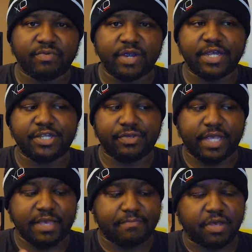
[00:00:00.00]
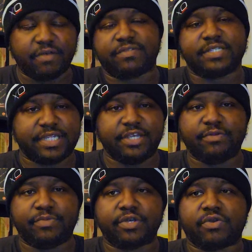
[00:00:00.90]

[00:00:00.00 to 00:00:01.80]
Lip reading: where you get both the steelbook